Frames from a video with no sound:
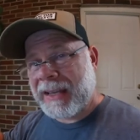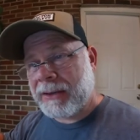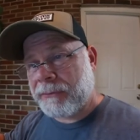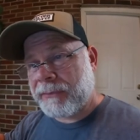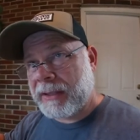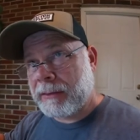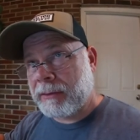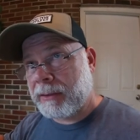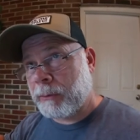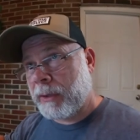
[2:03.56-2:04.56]
I don't think
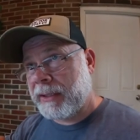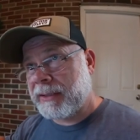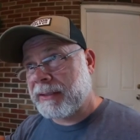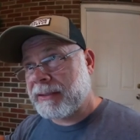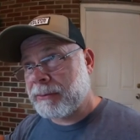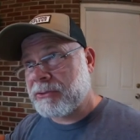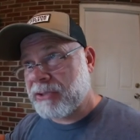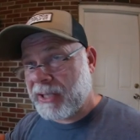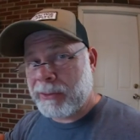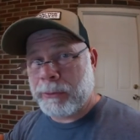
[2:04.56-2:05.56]
waiting until
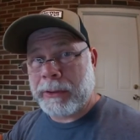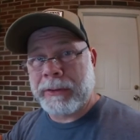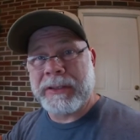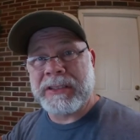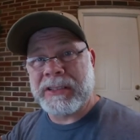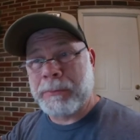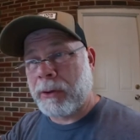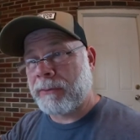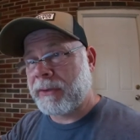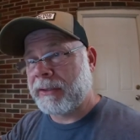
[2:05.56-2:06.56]
January is a
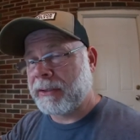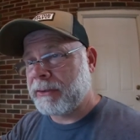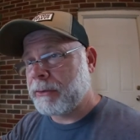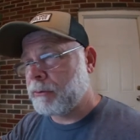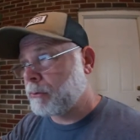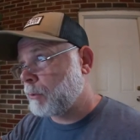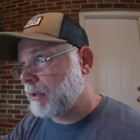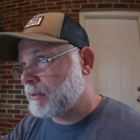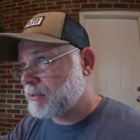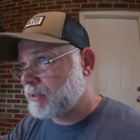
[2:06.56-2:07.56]
smart thing to do. To
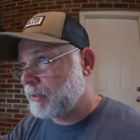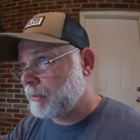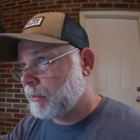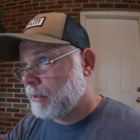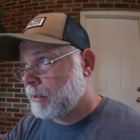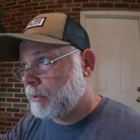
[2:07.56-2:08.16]
wait and see,